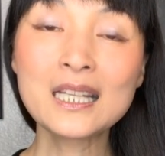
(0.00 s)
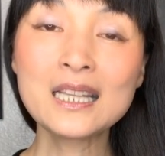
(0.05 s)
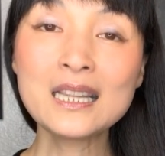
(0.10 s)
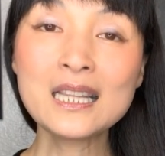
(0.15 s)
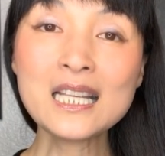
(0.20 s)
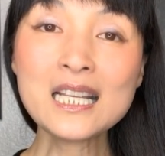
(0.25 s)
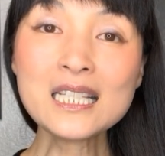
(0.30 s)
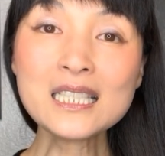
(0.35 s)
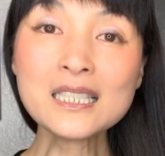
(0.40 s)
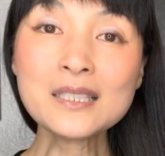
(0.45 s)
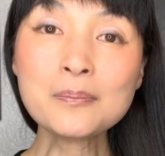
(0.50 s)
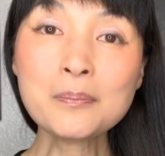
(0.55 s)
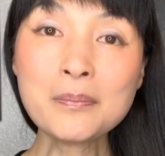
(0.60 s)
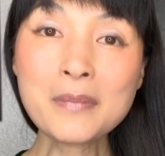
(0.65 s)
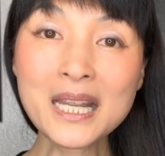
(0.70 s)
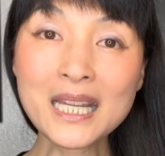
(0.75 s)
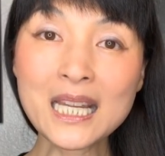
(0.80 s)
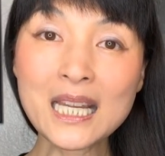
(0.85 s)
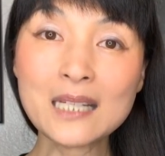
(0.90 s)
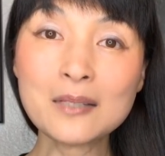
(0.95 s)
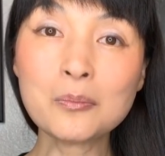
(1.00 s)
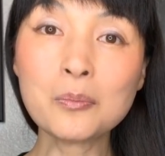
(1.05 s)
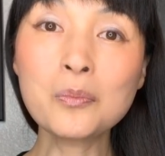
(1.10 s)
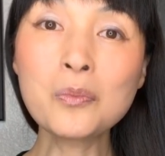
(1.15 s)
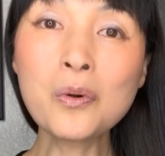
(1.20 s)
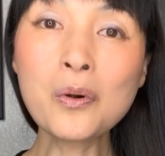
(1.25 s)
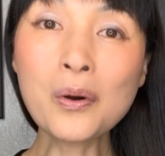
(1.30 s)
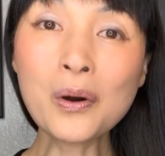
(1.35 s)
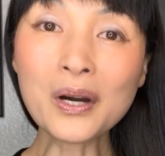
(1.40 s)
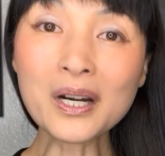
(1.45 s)
This makes it
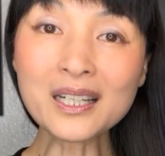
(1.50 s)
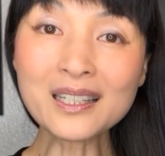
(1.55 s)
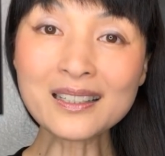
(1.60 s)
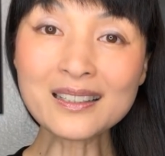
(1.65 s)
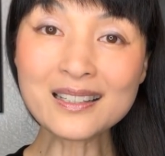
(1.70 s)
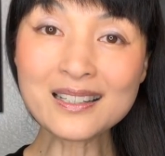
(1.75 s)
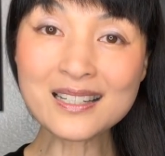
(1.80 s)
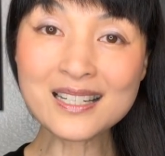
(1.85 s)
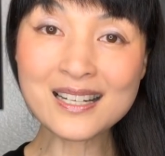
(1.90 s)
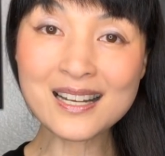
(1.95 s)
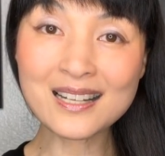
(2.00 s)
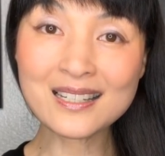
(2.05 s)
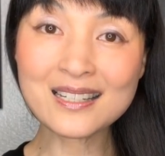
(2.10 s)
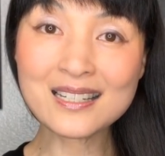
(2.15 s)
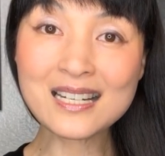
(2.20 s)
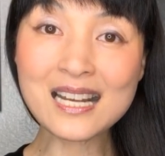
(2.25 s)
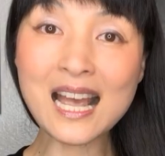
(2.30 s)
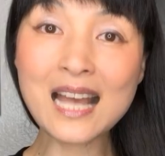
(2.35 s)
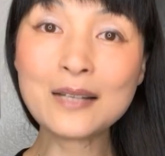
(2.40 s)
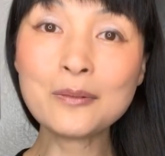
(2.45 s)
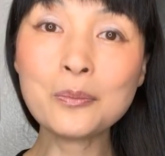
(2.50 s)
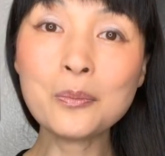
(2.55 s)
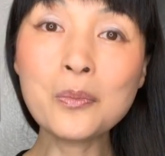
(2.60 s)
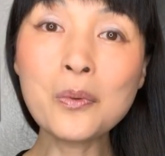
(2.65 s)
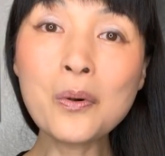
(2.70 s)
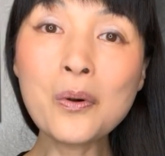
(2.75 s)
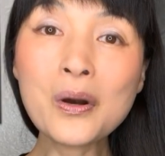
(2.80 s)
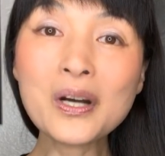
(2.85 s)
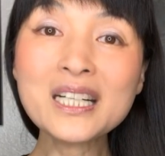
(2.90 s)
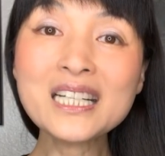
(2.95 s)
more urgent and
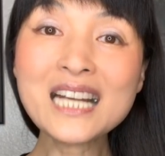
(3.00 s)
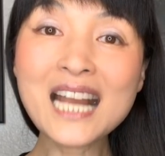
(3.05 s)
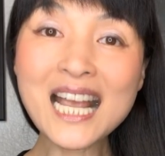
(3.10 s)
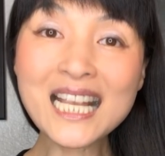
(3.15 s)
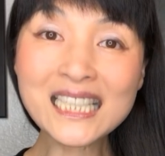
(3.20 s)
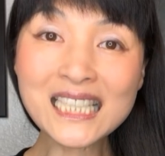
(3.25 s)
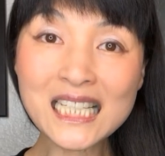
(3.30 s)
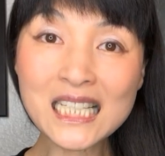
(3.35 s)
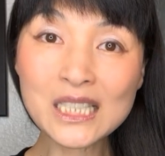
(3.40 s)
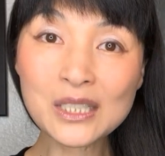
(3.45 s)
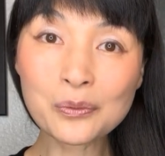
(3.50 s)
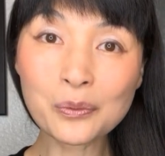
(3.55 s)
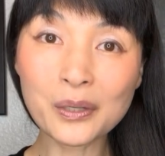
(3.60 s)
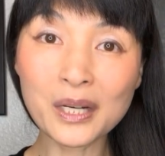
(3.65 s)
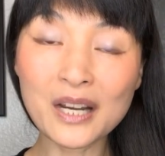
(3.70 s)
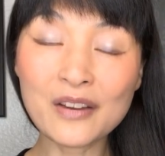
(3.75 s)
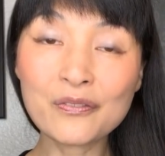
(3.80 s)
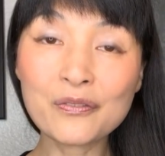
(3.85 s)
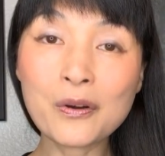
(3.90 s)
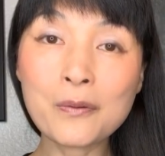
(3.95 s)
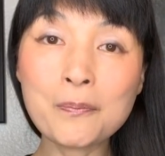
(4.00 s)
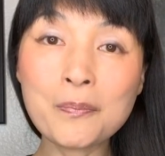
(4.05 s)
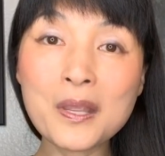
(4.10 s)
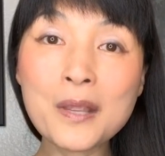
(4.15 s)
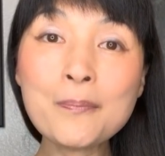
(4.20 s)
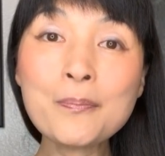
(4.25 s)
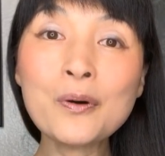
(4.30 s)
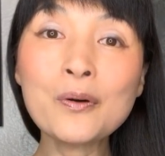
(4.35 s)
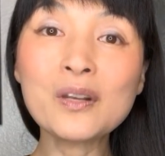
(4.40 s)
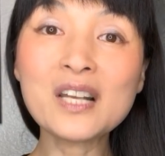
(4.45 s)
more necessary for
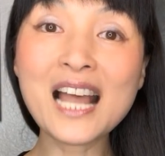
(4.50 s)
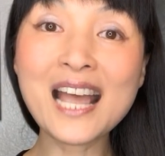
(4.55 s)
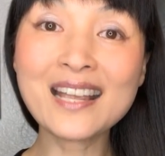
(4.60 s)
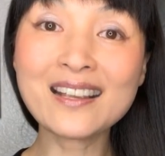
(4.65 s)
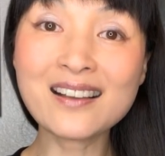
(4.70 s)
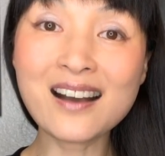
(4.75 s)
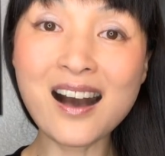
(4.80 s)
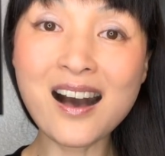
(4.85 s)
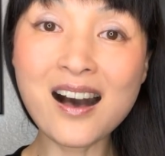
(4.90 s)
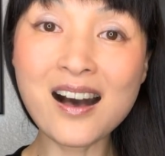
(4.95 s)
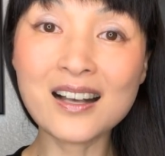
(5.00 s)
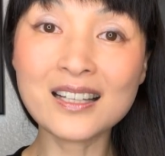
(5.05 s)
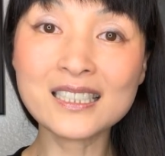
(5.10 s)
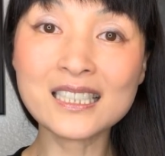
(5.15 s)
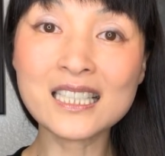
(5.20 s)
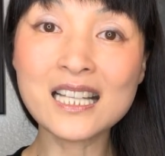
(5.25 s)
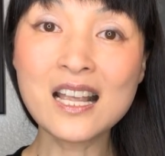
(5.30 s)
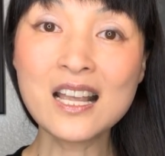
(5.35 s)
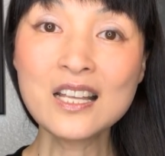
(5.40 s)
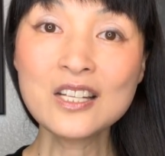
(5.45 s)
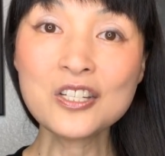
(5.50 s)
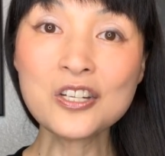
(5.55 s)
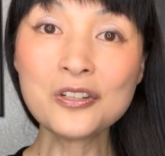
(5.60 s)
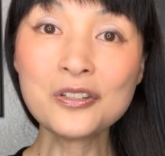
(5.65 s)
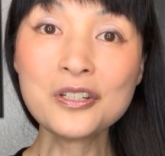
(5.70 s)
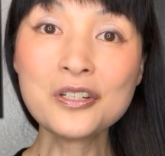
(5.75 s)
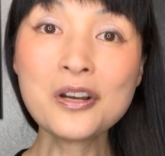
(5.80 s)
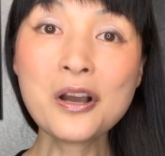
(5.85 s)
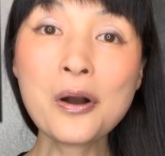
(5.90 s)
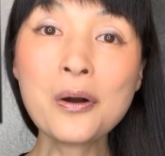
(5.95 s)
people like us to
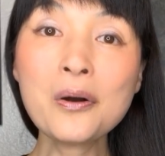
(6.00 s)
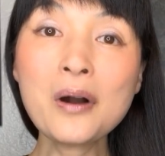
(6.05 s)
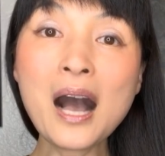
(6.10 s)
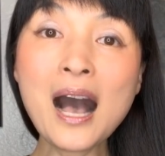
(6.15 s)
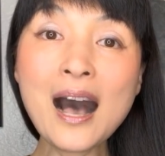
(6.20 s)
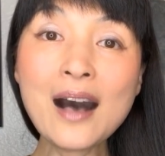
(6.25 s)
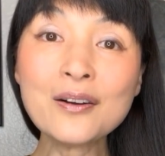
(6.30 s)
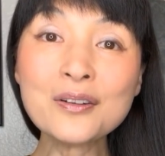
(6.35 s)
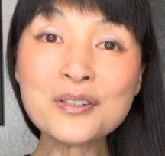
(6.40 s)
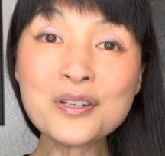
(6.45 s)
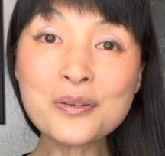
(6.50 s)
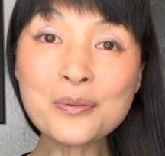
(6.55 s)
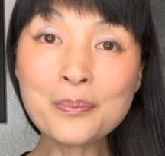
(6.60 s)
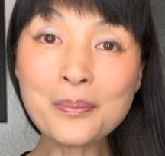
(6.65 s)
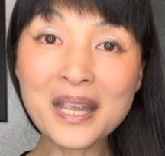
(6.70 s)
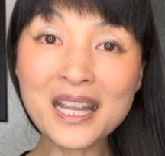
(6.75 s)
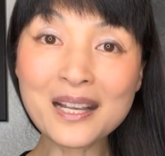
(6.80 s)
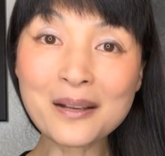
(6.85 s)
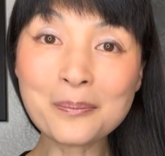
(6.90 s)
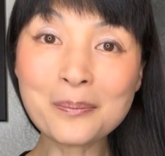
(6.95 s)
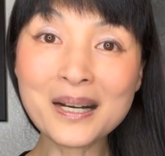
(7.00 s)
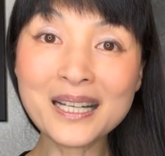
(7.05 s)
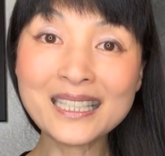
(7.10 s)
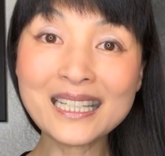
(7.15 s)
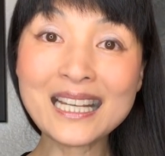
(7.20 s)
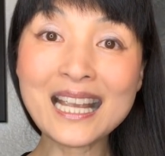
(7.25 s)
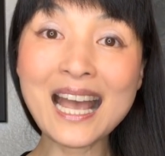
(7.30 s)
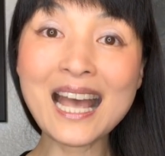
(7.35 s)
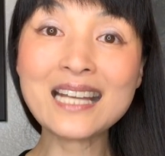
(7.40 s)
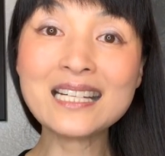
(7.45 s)
know how to make
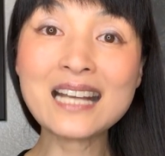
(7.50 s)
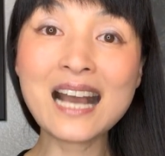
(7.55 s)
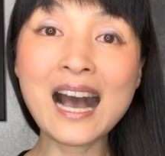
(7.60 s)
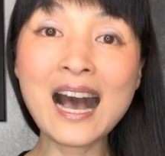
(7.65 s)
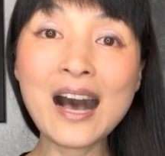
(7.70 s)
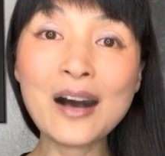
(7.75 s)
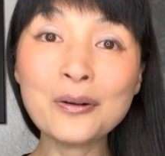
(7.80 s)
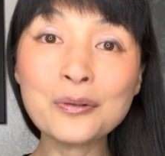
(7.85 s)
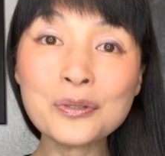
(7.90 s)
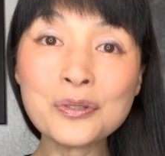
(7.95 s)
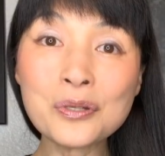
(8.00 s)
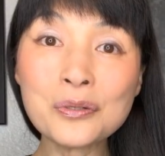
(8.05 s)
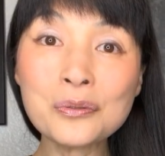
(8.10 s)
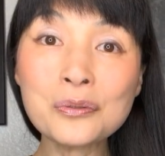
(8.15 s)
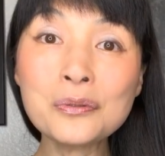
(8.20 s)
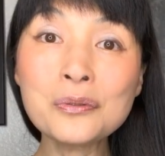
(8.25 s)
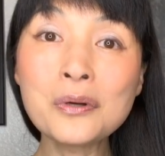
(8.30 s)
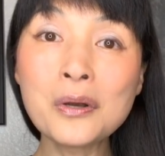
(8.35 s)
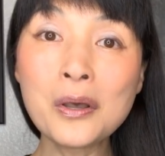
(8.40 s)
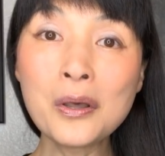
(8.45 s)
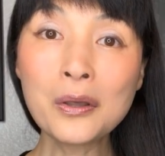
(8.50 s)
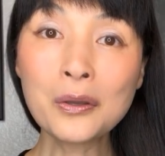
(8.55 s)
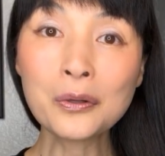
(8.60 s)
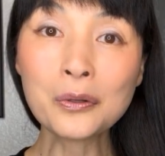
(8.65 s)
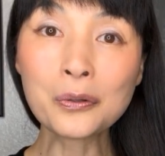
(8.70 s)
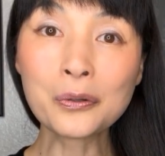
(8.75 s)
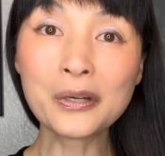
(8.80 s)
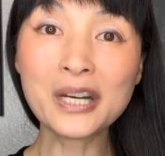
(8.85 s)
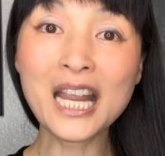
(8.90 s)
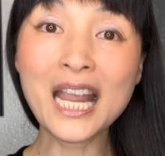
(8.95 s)
money and how to
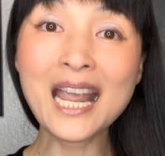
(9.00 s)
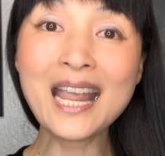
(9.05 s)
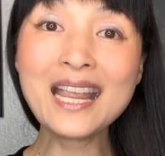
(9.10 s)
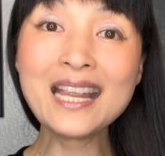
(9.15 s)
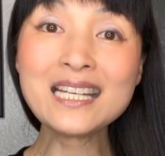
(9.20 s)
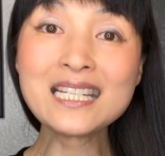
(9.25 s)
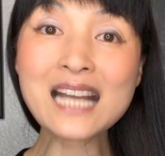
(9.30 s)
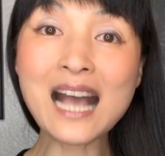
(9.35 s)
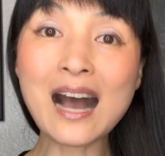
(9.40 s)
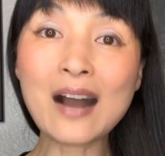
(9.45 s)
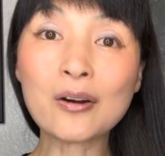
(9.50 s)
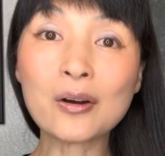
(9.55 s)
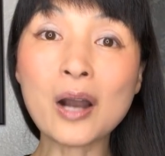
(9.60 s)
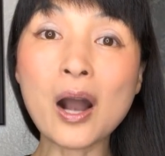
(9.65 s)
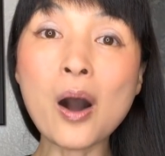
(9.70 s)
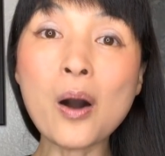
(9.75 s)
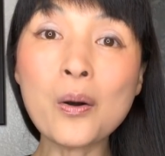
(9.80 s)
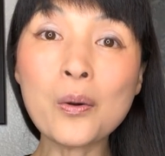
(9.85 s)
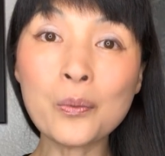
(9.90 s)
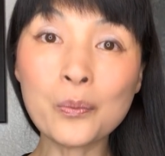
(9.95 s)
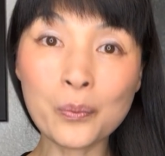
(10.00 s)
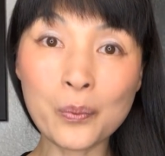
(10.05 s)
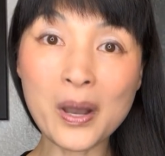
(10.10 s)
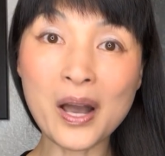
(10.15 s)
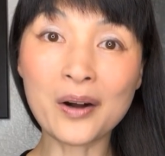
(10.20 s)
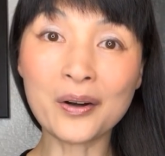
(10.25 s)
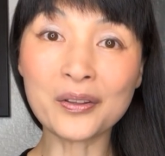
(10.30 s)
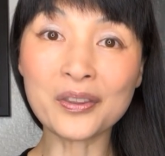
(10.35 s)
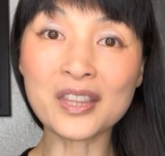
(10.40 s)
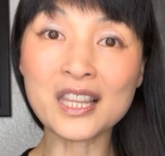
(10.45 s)
create our own
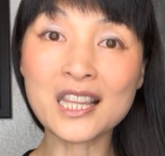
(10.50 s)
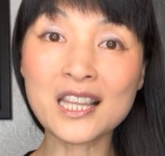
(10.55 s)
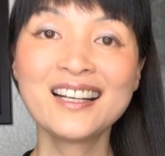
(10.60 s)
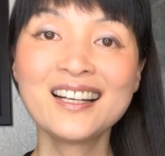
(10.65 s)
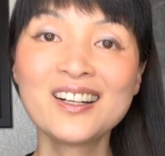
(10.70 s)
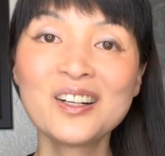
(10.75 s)
wealth.